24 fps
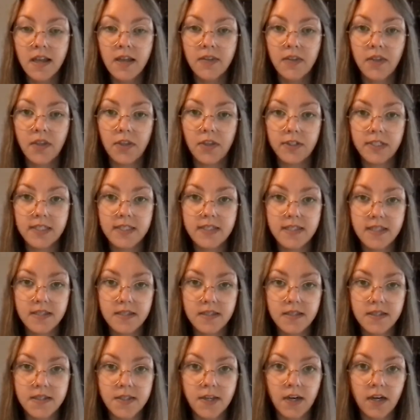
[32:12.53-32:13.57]
The 36
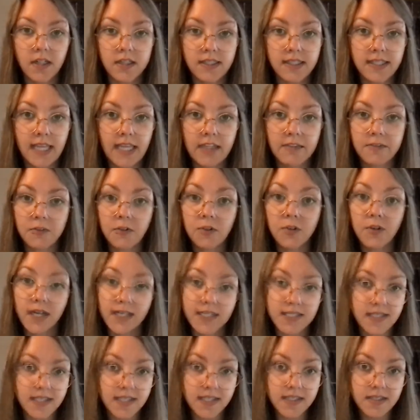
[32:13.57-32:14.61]
is called the gate of
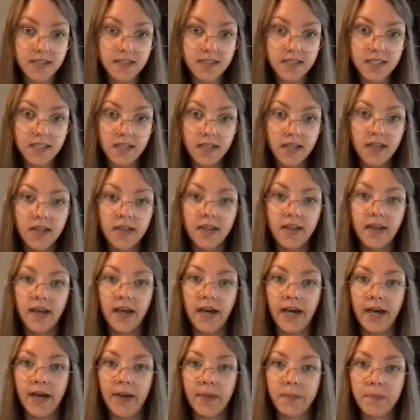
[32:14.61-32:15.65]
crisis.
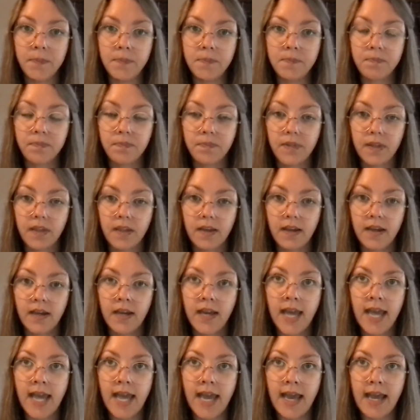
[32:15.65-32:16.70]

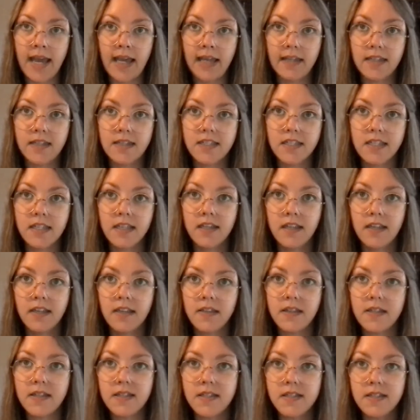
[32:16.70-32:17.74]
And
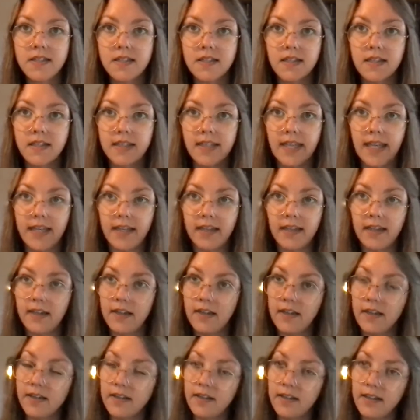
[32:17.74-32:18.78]
this is, again,
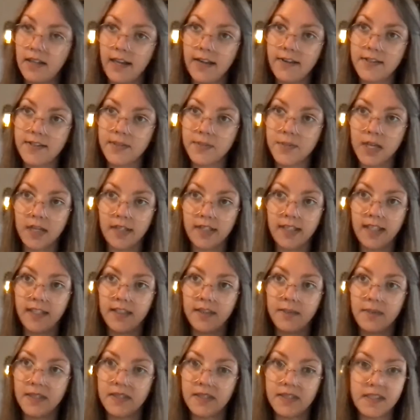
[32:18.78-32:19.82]
so I'm talking
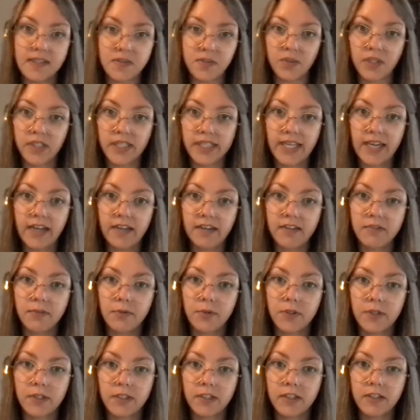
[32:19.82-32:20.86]
about these really out of
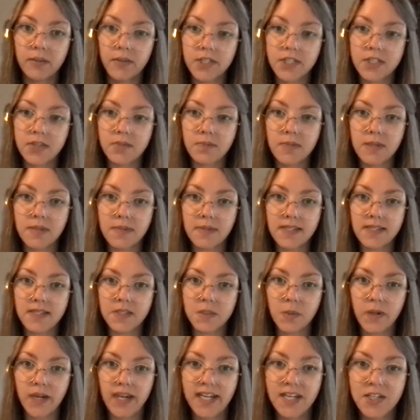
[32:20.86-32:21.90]
order, which maybe is
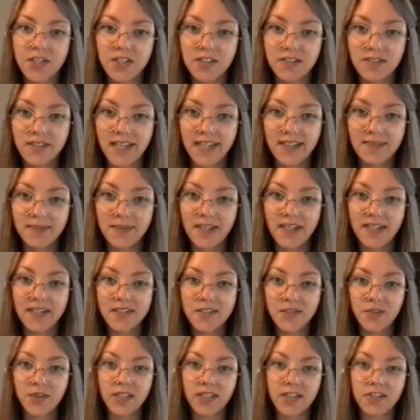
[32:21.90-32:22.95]
why I should have had my
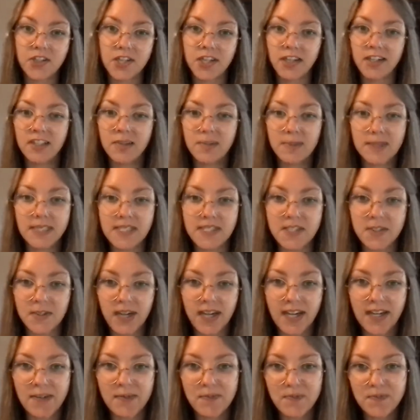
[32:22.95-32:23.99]
screen shared, but that's
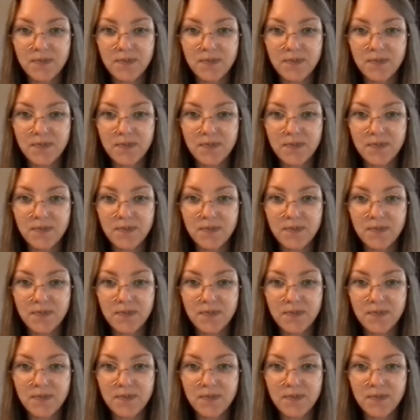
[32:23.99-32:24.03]
okay.